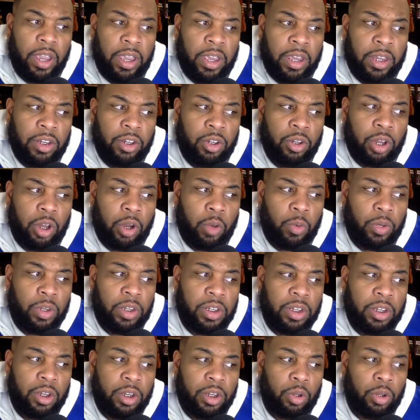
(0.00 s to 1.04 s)
And you know, when
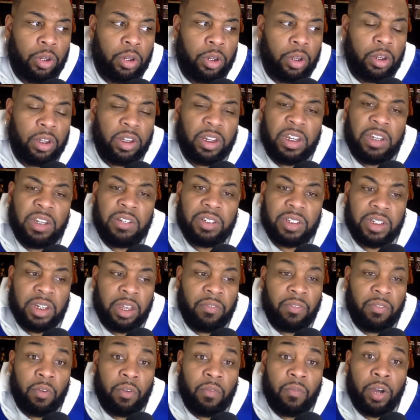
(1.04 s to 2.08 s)
he killed Lakeith
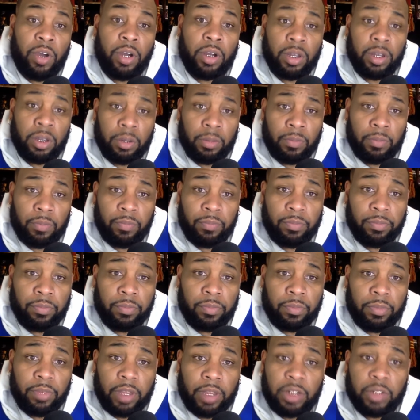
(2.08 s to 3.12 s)
Stanfield, fuck him.
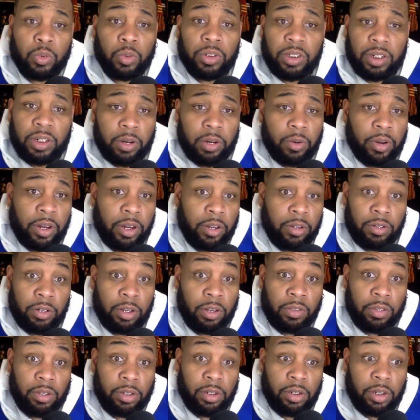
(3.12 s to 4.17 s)
I just want to say that right now.
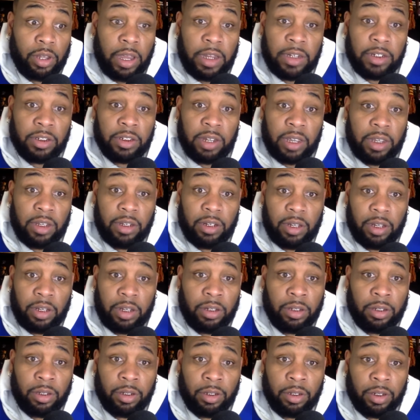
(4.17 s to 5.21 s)
Nothing. I just hate
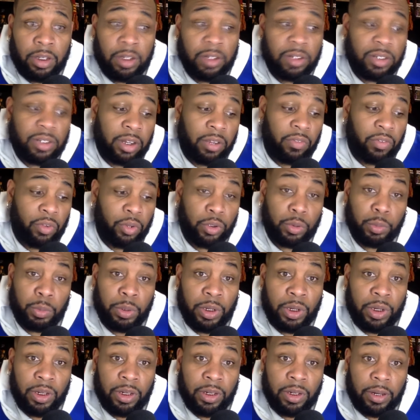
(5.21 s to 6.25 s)
anything Lakeith Stanfield's
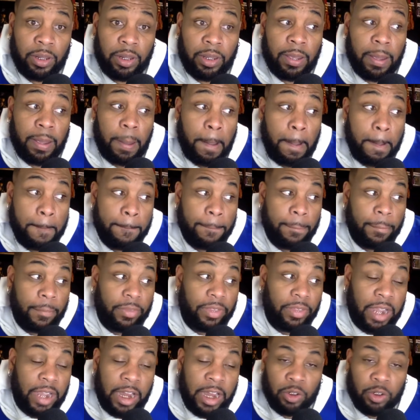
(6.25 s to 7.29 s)
been in, and
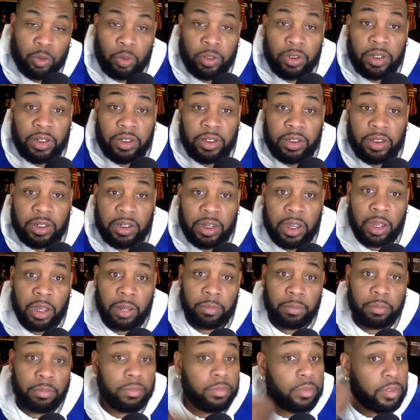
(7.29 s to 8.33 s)
I just want to take this
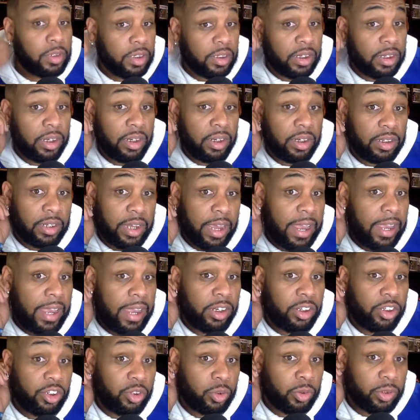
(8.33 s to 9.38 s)
time to say this. I
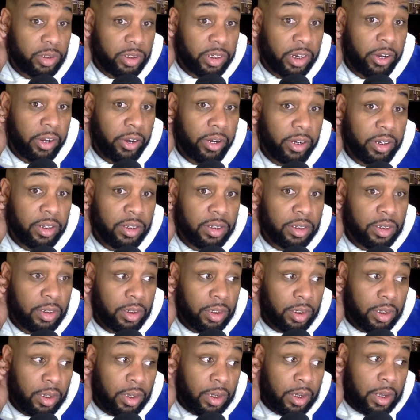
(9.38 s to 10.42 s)
hated you, Darius.
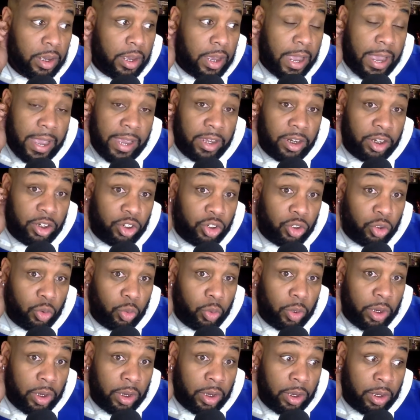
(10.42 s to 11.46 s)
I hated
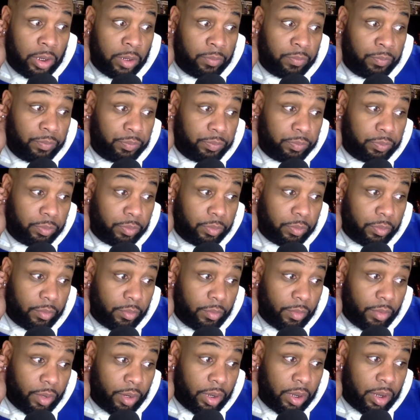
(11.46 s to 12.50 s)
you and
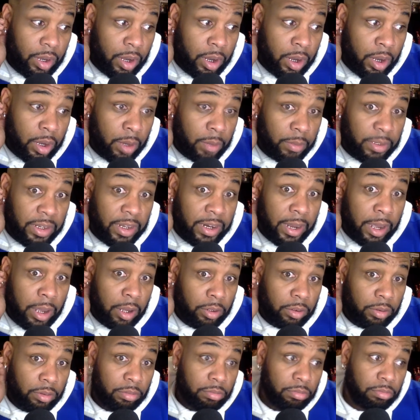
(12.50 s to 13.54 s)
um, Get
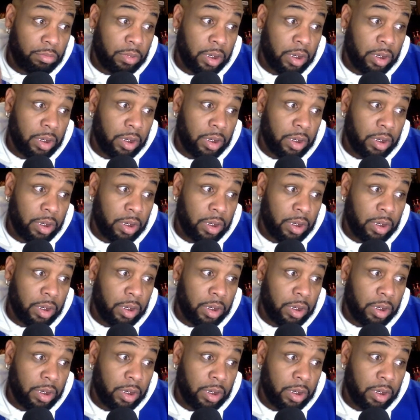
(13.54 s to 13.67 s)
Out.